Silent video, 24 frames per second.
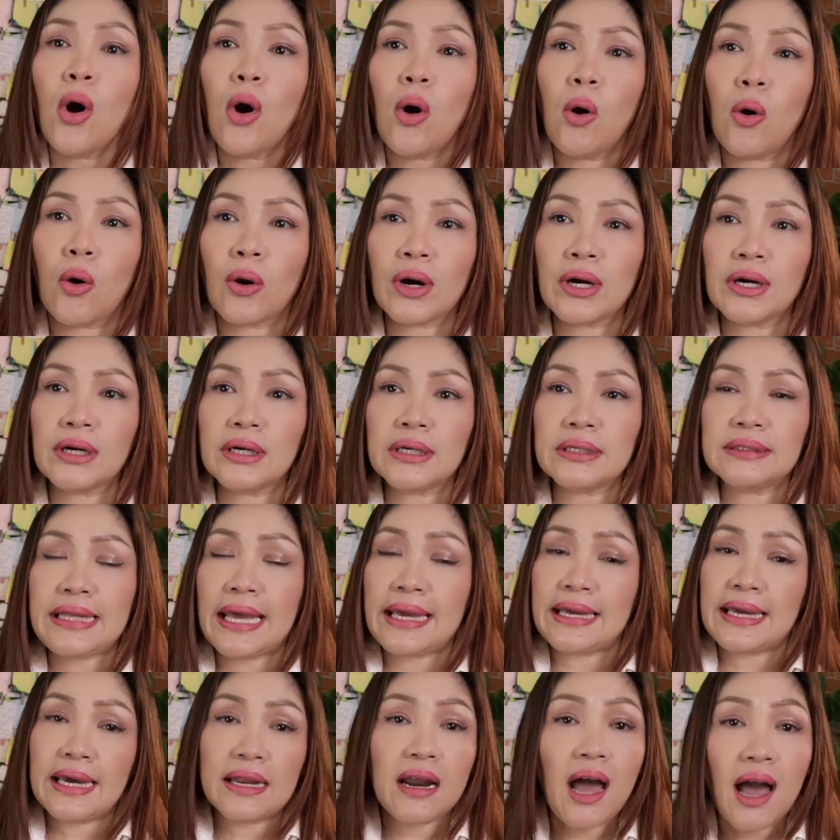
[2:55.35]
or
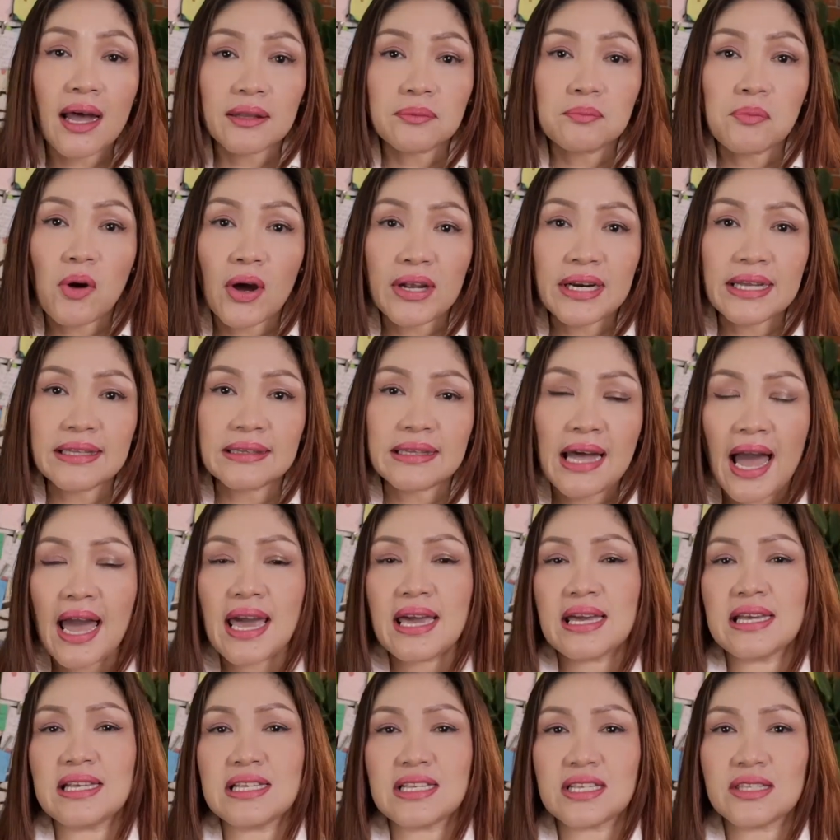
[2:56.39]
they cannot
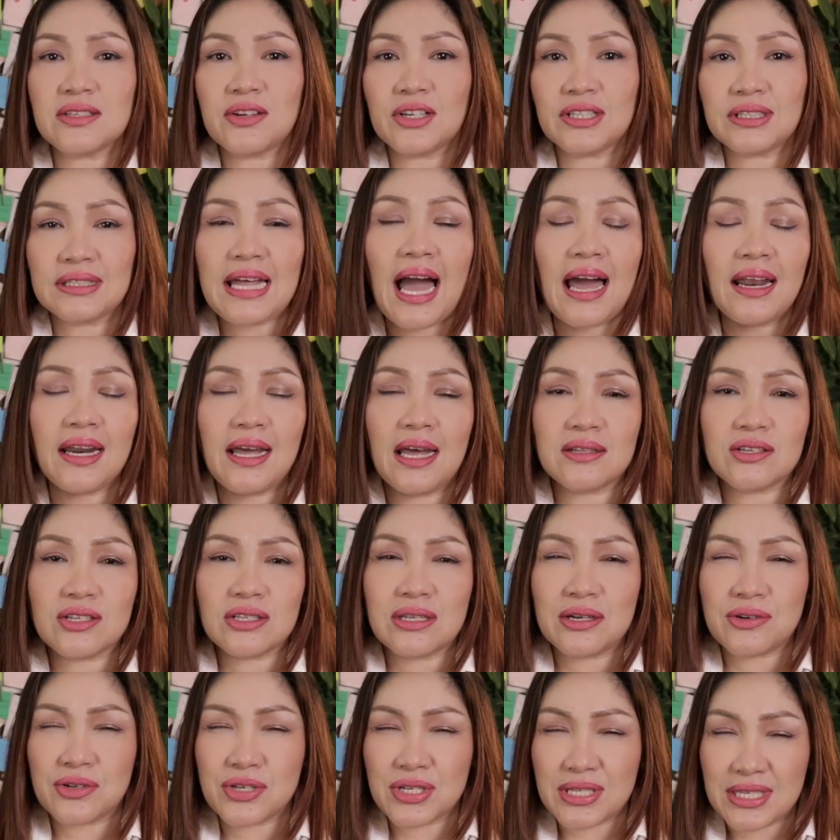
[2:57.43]
monetize their talents,
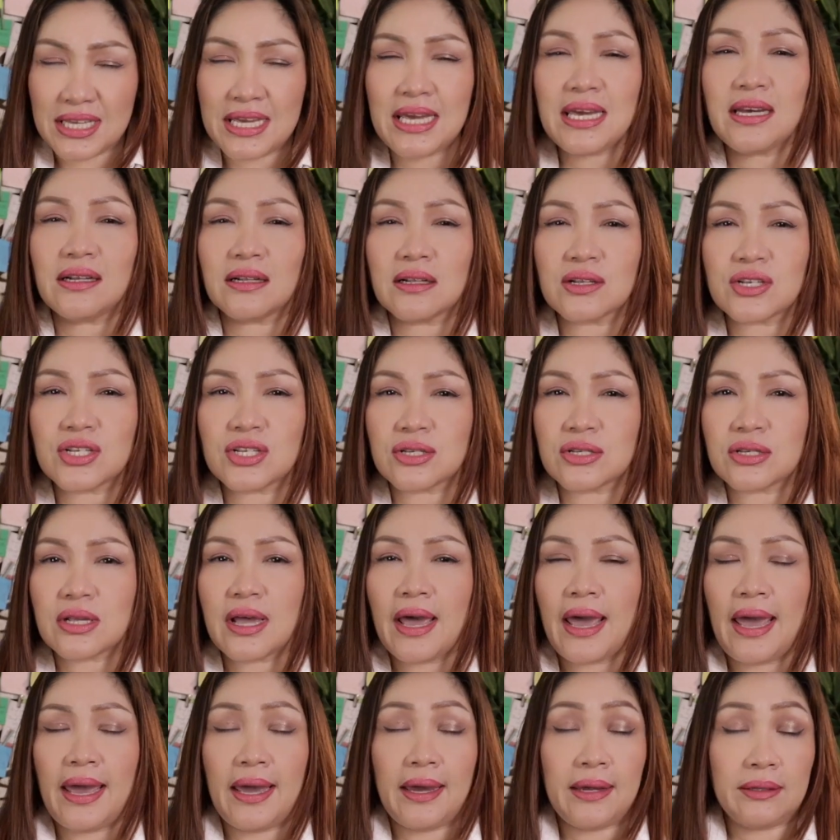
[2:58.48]
their skills,
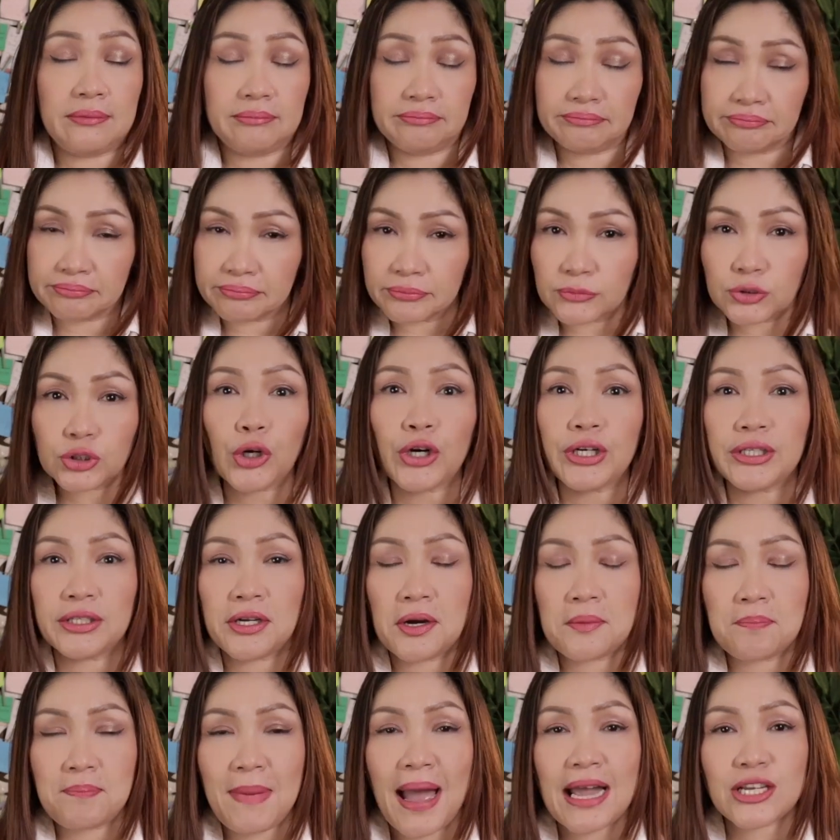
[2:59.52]
and turn
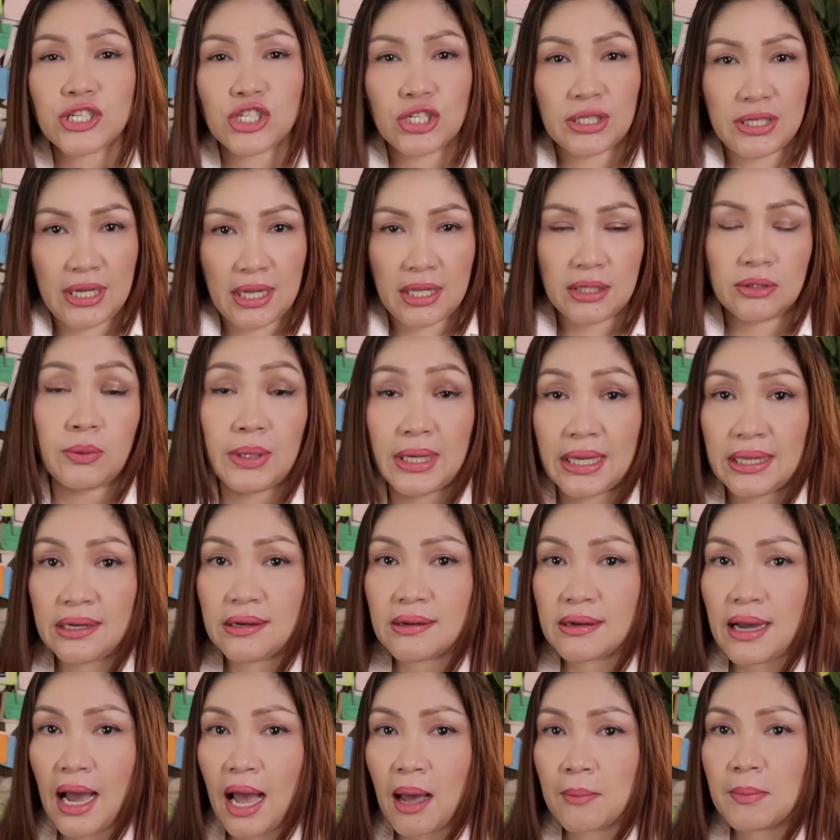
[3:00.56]
their passion into
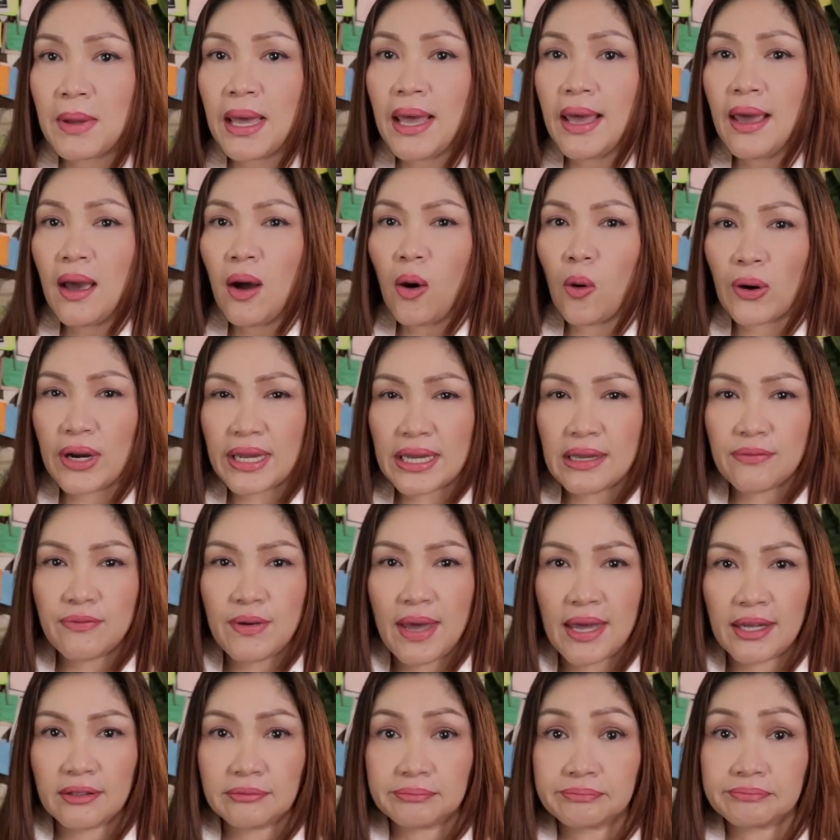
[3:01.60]
income, or
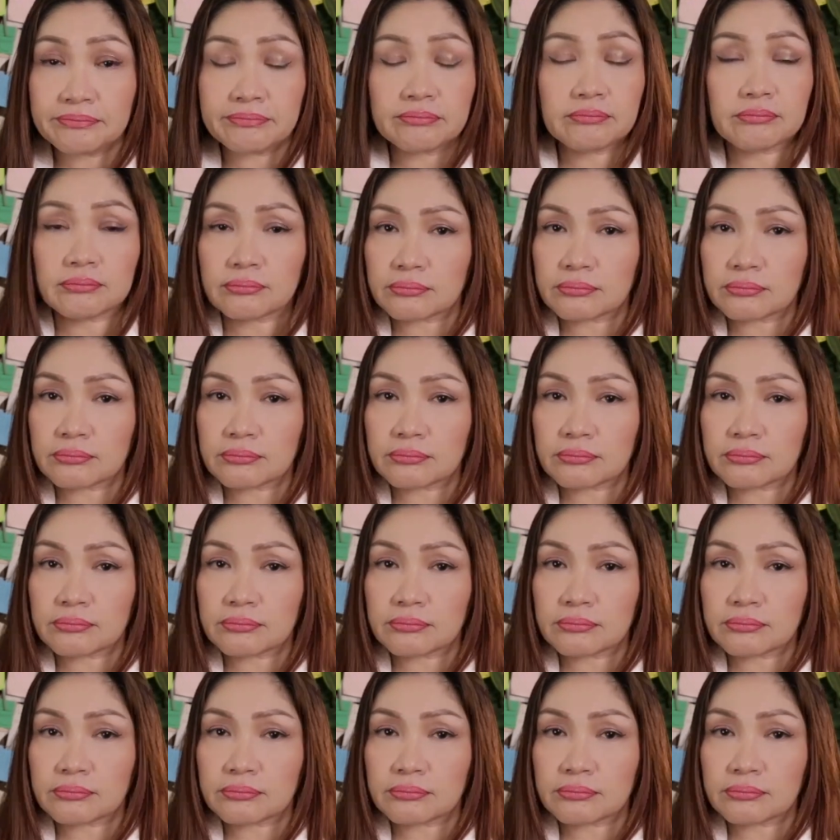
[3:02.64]
even